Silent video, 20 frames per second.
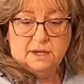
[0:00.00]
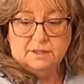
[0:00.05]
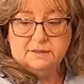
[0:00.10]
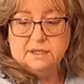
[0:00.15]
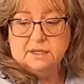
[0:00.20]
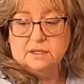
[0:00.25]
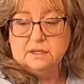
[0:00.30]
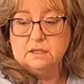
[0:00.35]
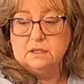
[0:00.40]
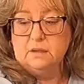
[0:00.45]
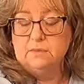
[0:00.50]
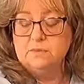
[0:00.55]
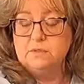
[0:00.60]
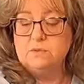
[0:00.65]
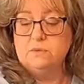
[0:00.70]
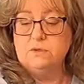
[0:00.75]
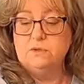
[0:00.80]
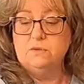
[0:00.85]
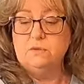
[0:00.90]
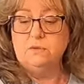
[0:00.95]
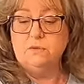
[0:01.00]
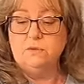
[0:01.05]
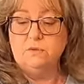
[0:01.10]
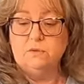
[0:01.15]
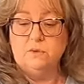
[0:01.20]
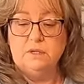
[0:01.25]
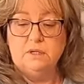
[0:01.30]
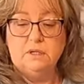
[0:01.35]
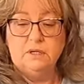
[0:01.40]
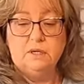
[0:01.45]
And then it comes with
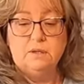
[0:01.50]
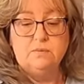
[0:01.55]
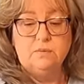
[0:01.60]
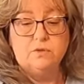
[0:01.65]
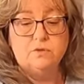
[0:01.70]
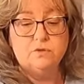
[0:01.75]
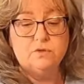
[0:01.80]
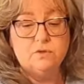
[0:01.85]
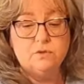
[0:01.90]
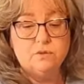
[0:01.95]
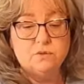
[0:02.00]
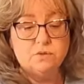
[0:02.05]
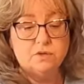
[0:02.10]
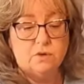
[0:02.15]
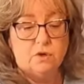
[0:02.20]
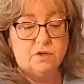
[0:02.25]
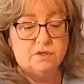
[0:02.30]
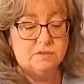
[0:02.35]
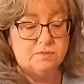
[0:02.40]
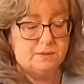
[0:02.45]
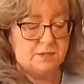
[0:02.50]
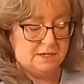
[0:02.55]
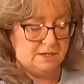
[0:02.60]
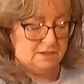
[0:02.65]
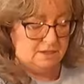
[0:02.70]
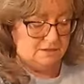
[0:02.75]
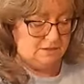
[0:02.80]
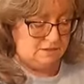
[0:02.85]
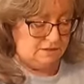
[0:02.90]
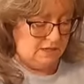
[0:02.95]
two, it came with two
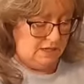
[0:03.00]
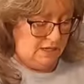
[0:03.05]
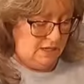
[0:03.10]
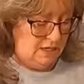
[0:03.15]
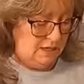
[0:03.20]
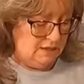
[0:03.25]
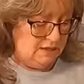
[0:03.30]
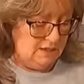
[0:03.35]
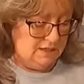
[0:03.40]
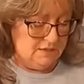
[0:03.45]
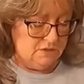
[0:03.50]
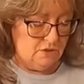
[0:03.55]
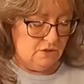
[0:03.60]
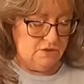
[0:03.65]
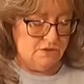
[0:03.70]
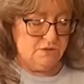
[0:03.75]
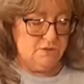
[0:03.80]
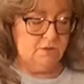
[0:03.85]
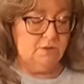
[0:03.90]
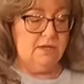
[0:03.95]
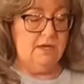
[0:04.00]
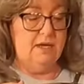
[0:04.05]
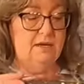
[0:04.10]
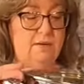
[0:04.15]
pans. This also